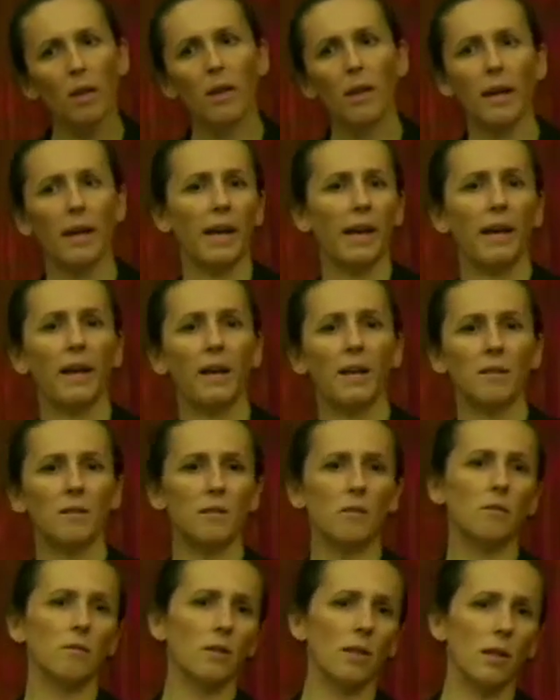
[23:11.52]

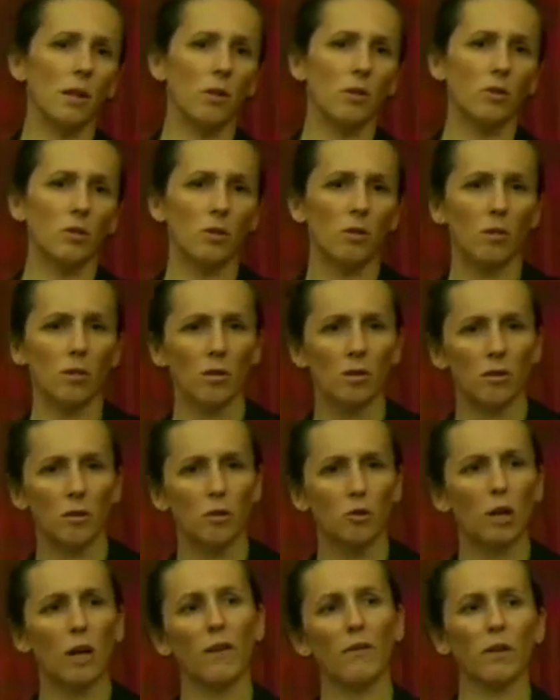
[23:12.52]
And, you know, so the
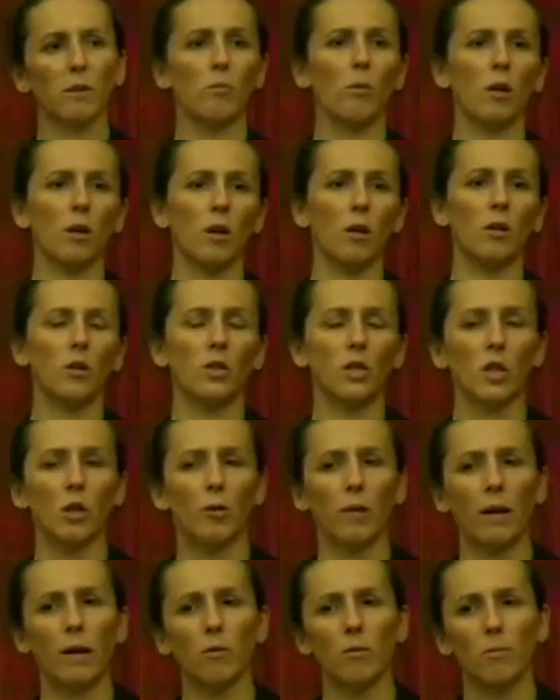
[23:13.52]
traffic monitors
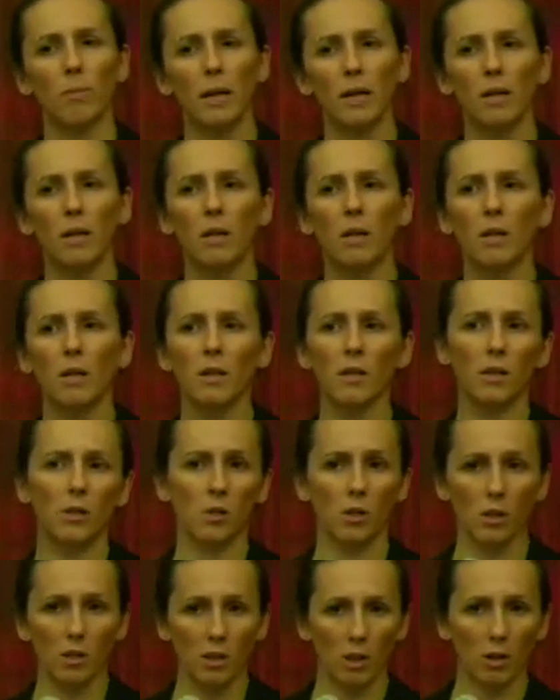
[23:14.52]
go out better,
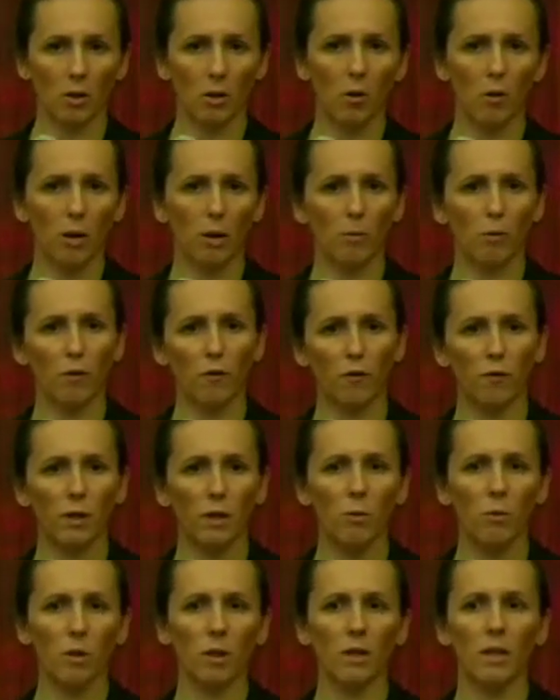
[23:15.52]
you know, go out more
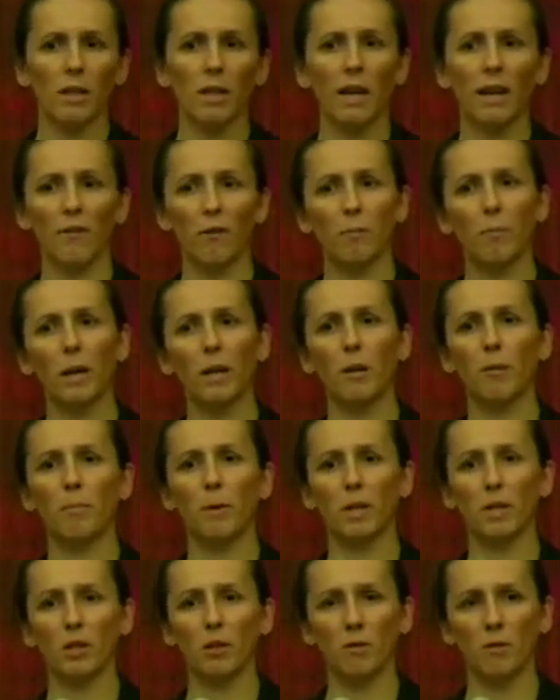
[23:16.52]
frequently. They have a better
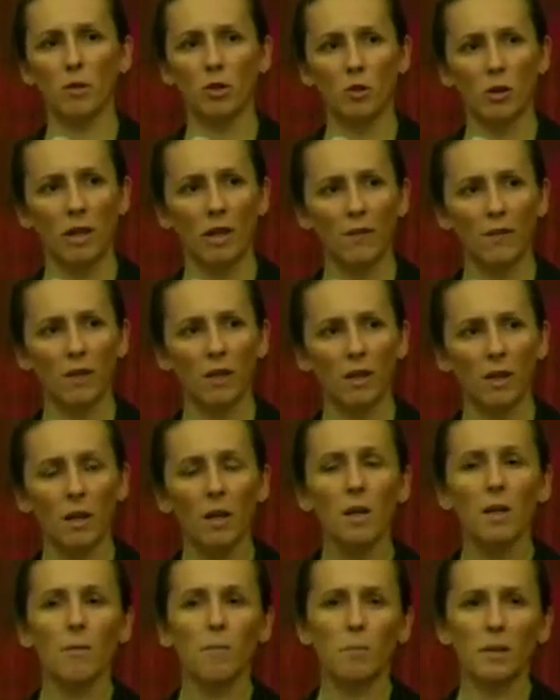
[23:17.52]
picture of the traffic.
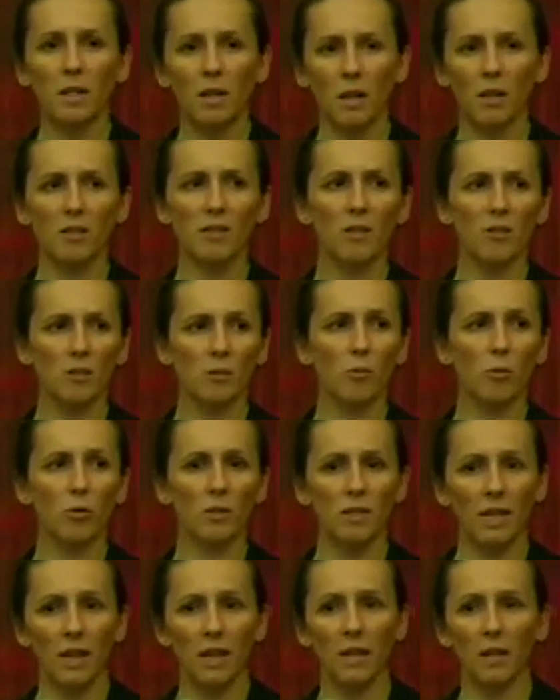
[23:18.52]
Because there's more
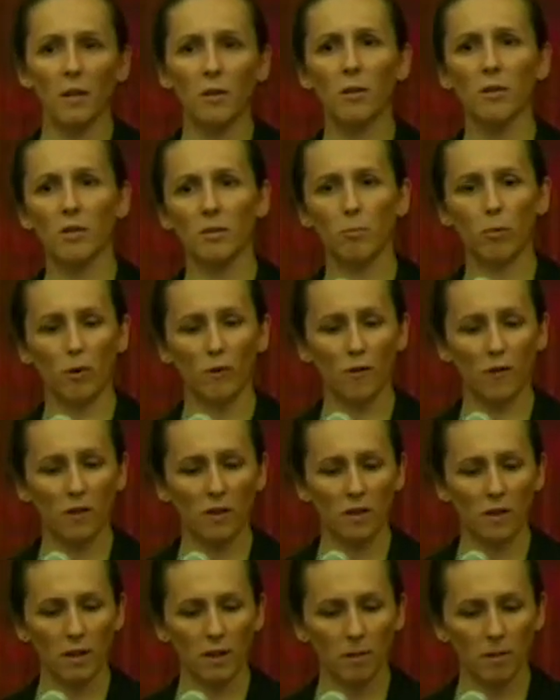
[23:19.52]
data, there's more
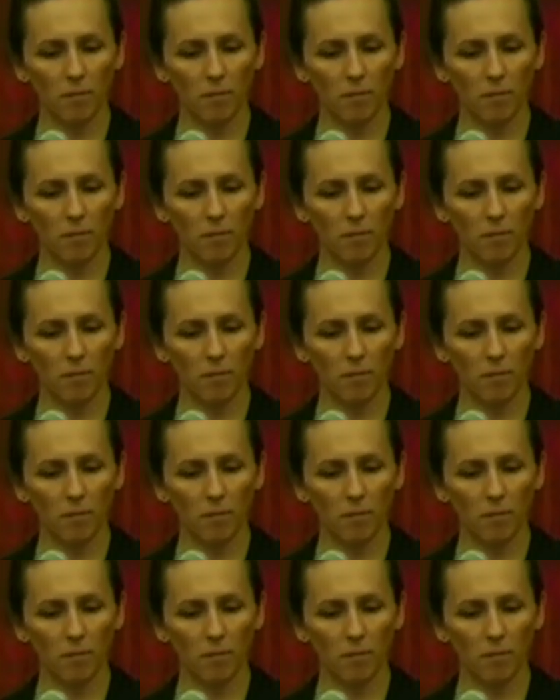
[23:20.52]
funding.